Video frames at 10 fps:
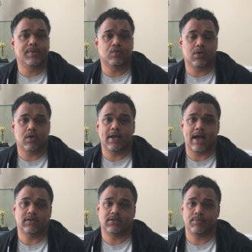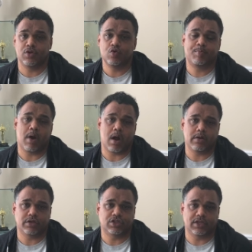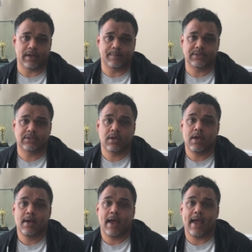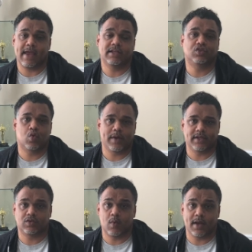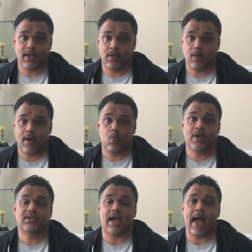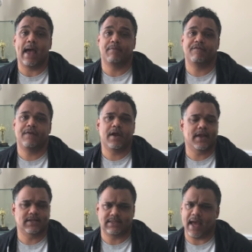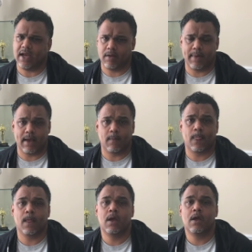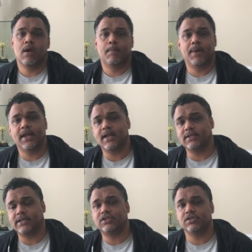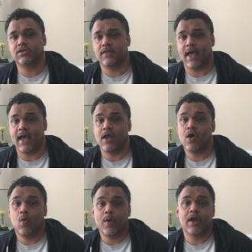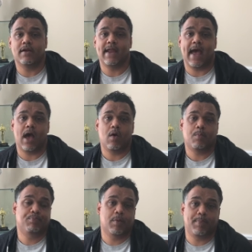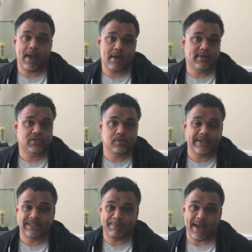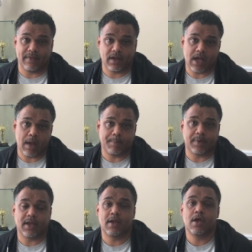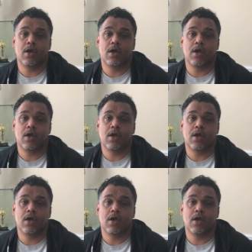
be rolling out some new partnerships in 2020, which I am very excited about. But in addition to that, we are now prepared to expand the company.